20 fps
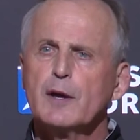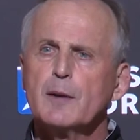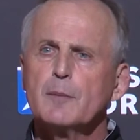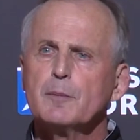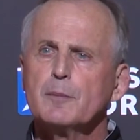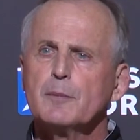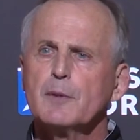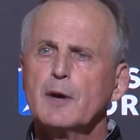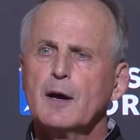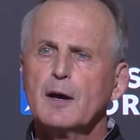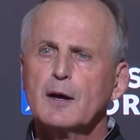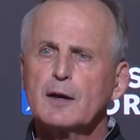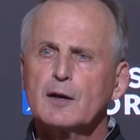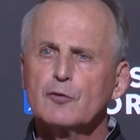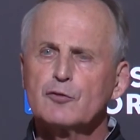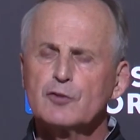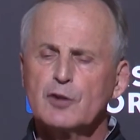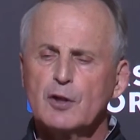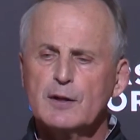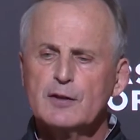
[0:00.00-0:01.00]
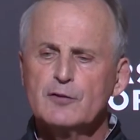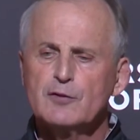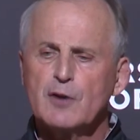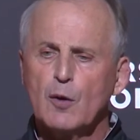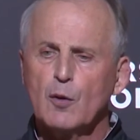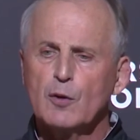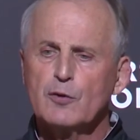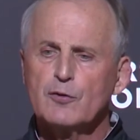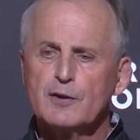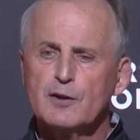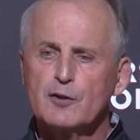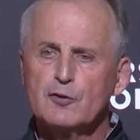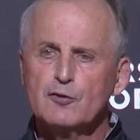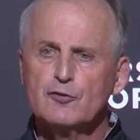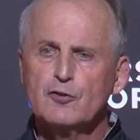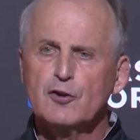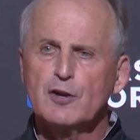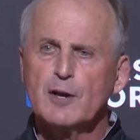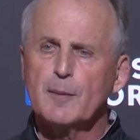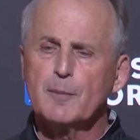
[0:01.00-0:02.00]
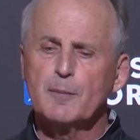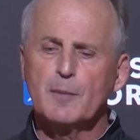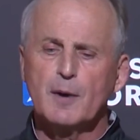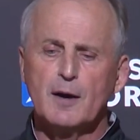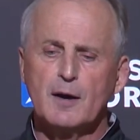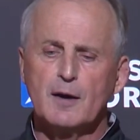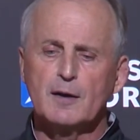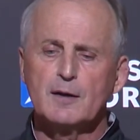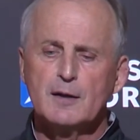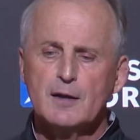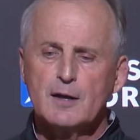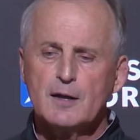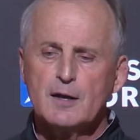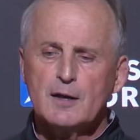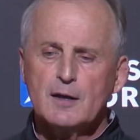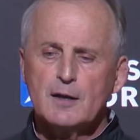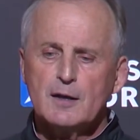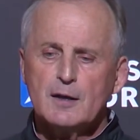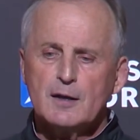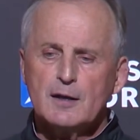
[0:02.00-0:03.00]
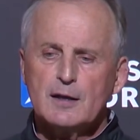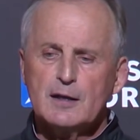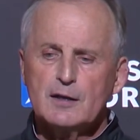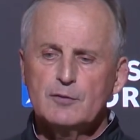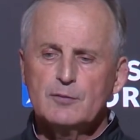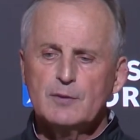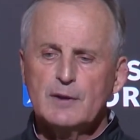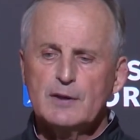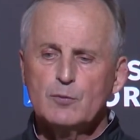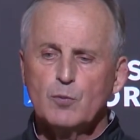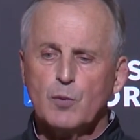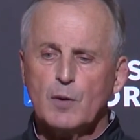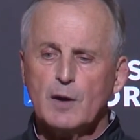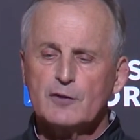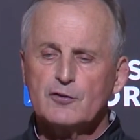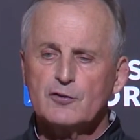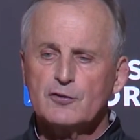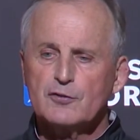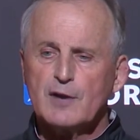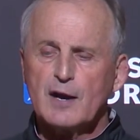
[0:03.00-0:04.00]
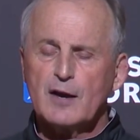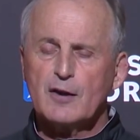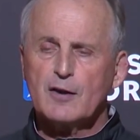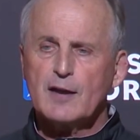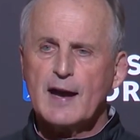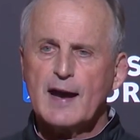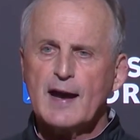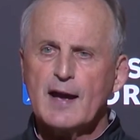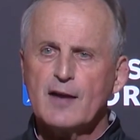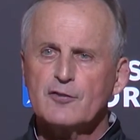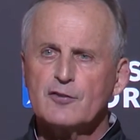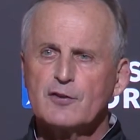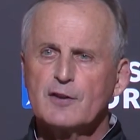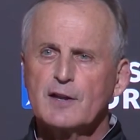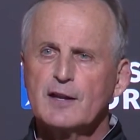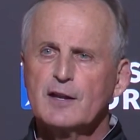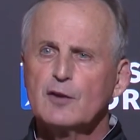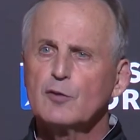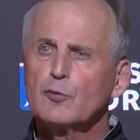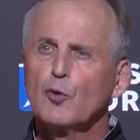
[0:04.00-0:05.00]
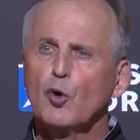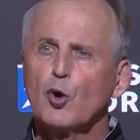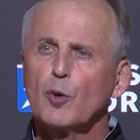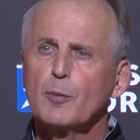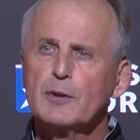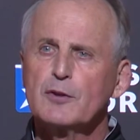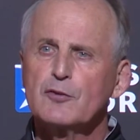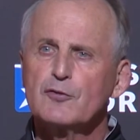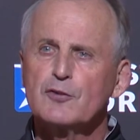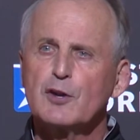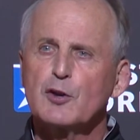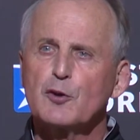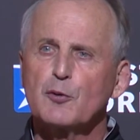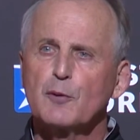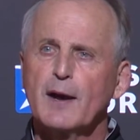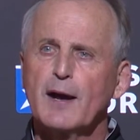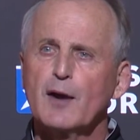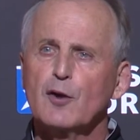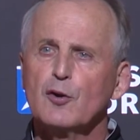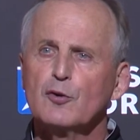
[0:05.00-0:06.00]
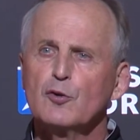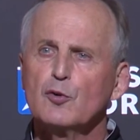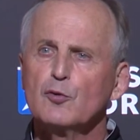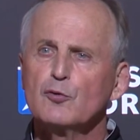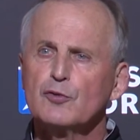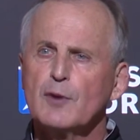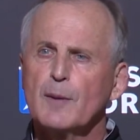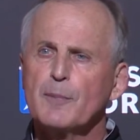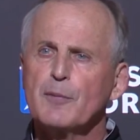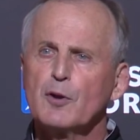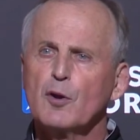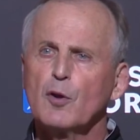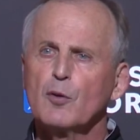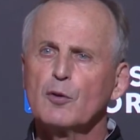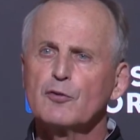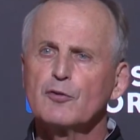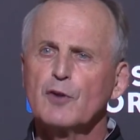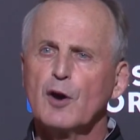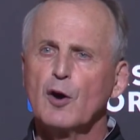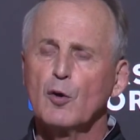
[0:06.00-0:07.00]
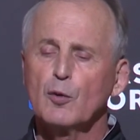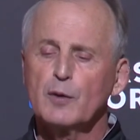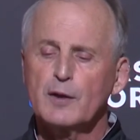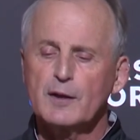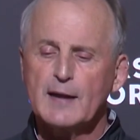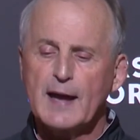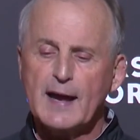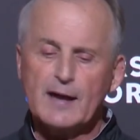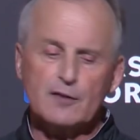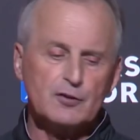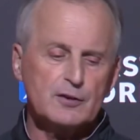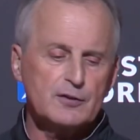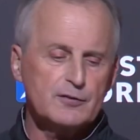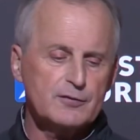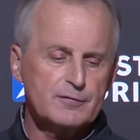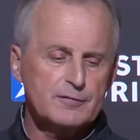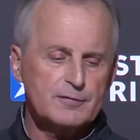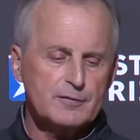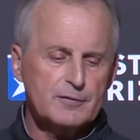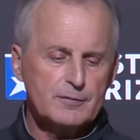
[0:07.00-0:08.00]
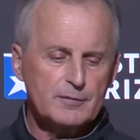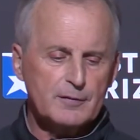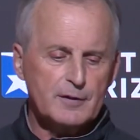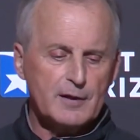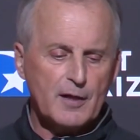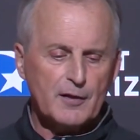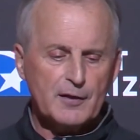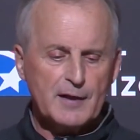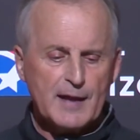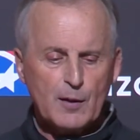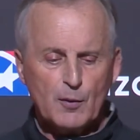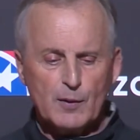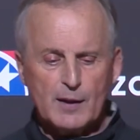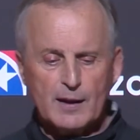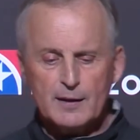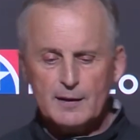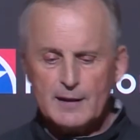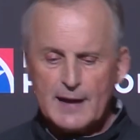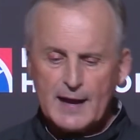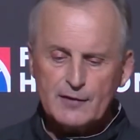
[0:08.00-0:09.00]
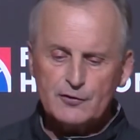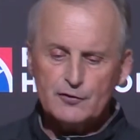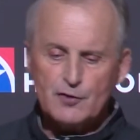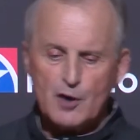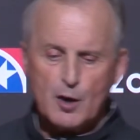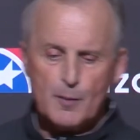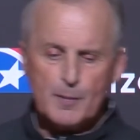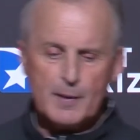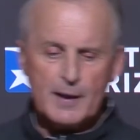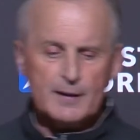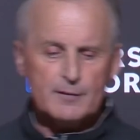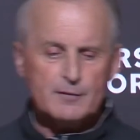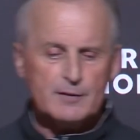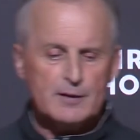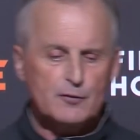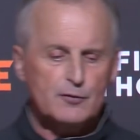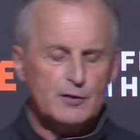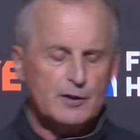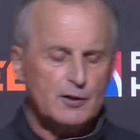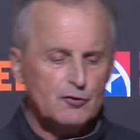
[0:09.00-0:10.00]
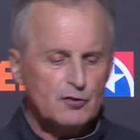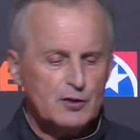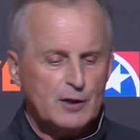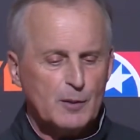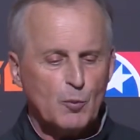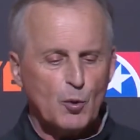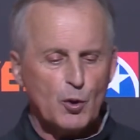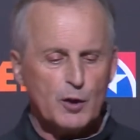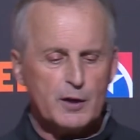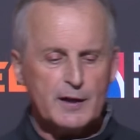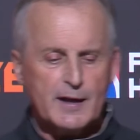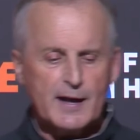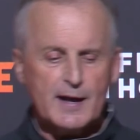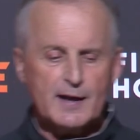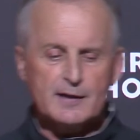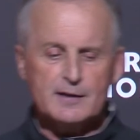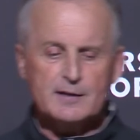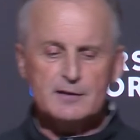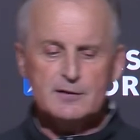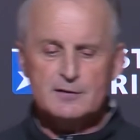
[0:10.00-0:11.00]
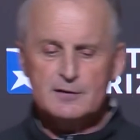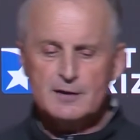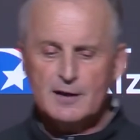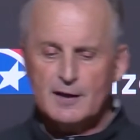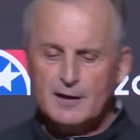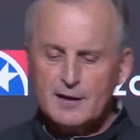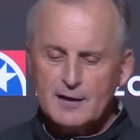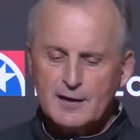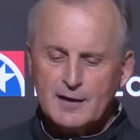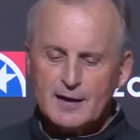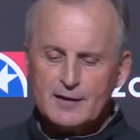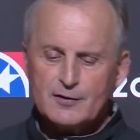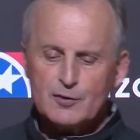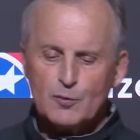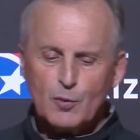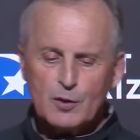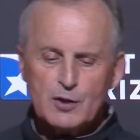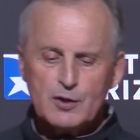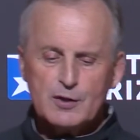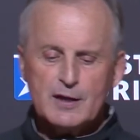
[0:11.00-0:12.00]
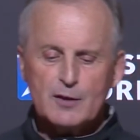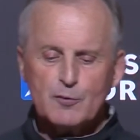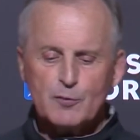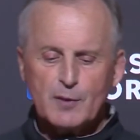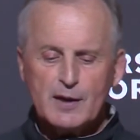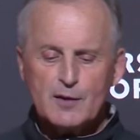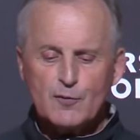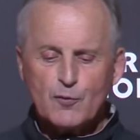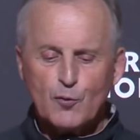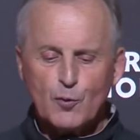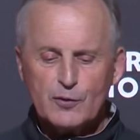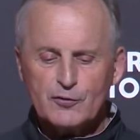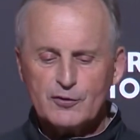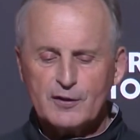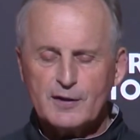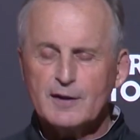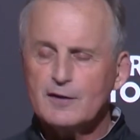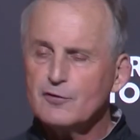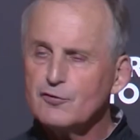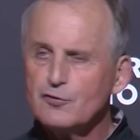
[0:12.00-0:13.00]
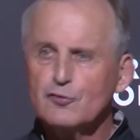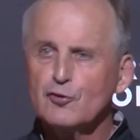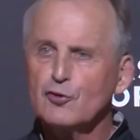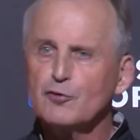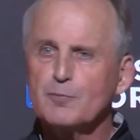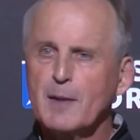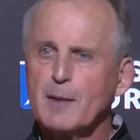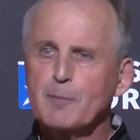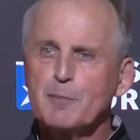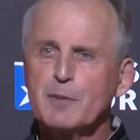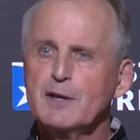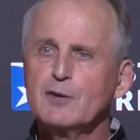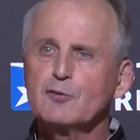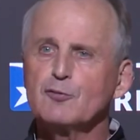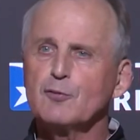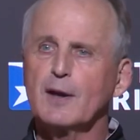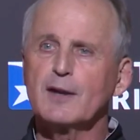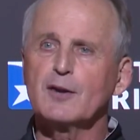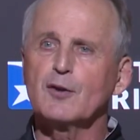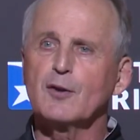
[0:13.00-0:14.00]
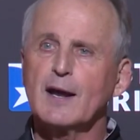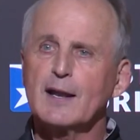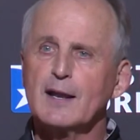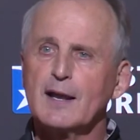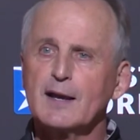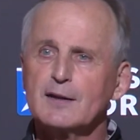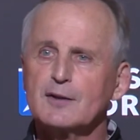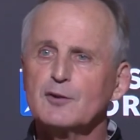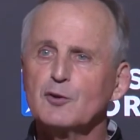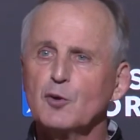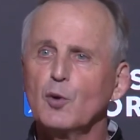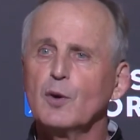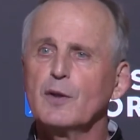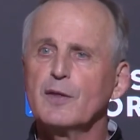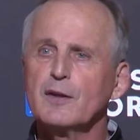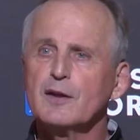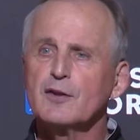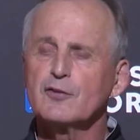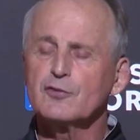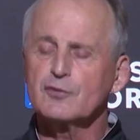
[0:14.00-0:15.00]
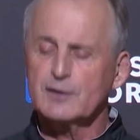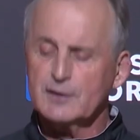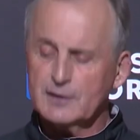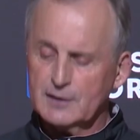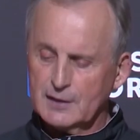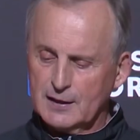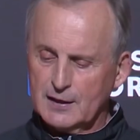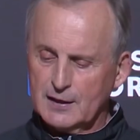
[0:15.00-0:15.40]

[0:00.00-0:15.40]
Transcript: him because uh, you know he's always in the gym. Uh, he he watches our guys, and then he'll normally stick around or do something on his own. And actually, the other day when I last saw him, I, he was in the gym working out, and he I said, "What are you getting ready for?" He said, "This is just my piece right here. I like doing this." And